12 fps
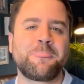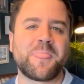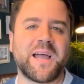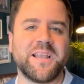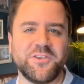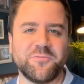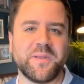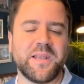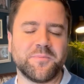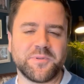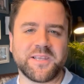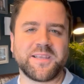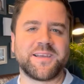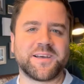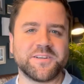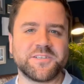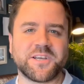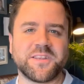and you've been able to
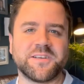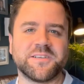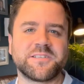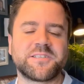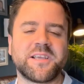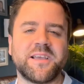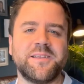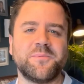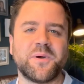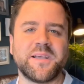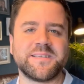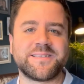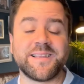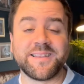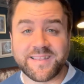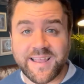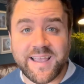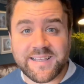encourage others in ways
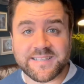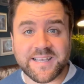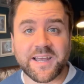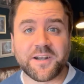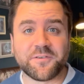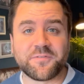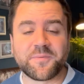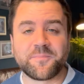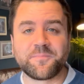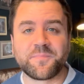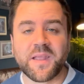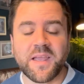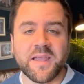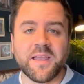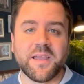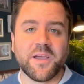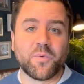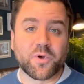that they serve.
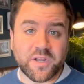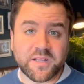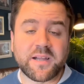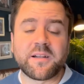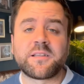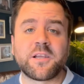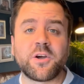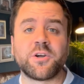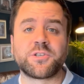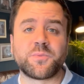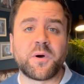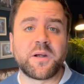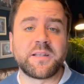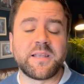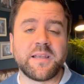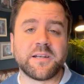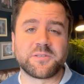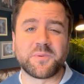We're going to turn to God's word
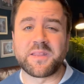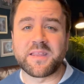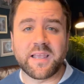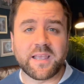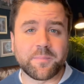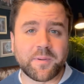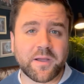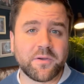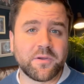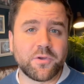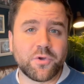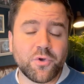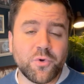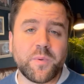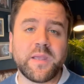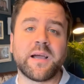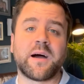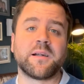here as we think about who
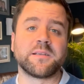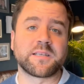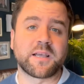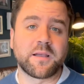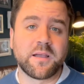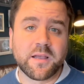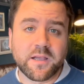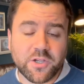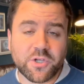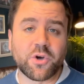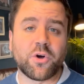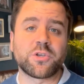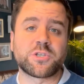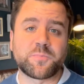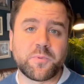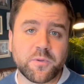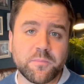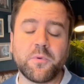we are as a
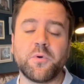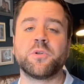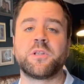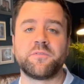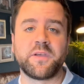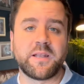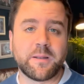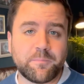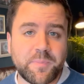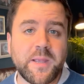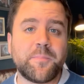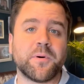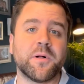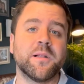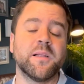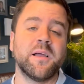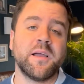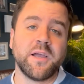gospel motivated
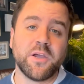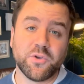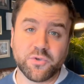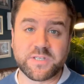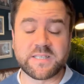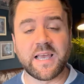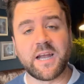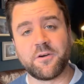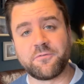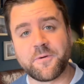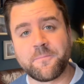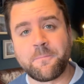people who serve.